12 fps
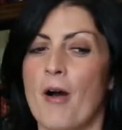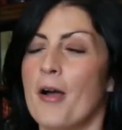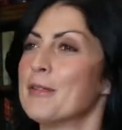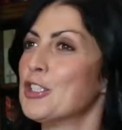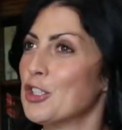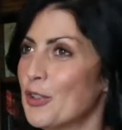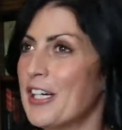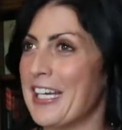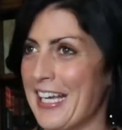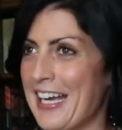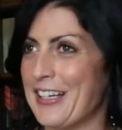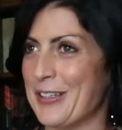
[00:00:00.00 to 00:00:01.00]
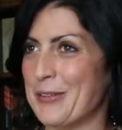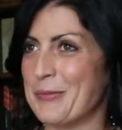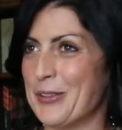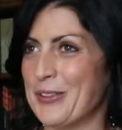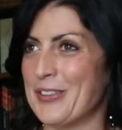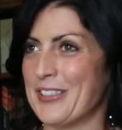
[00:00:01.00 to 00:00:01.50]
enjoying it a lot
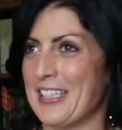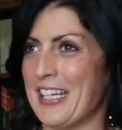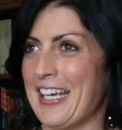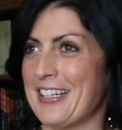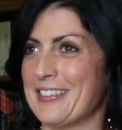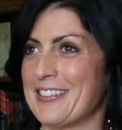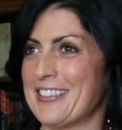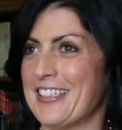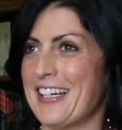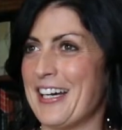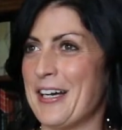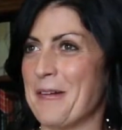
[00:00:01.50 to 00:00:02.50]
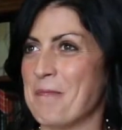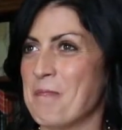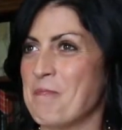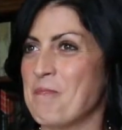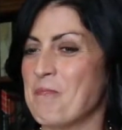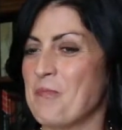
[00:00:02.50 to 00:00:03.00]
more now.
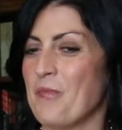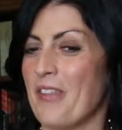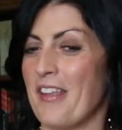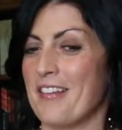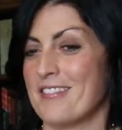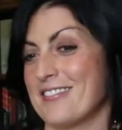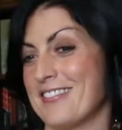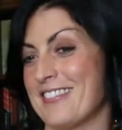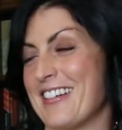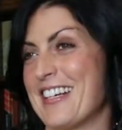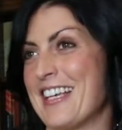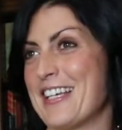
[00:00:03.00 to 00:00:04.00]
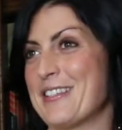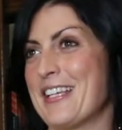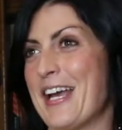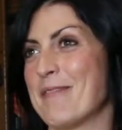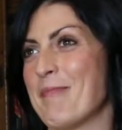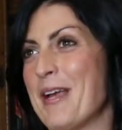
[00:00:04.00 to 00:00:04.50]
I guess,
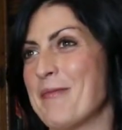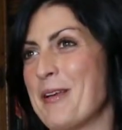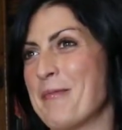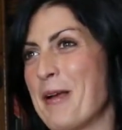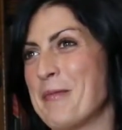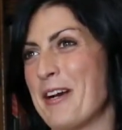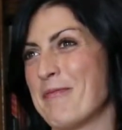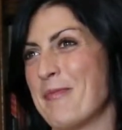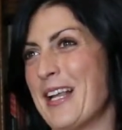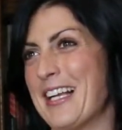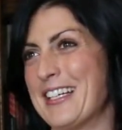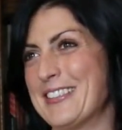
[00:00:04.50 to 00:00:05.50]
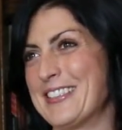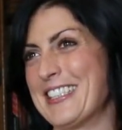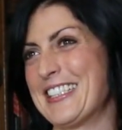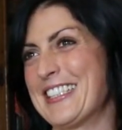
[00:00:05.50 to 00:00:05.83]
yeah, maybe I've mellowed.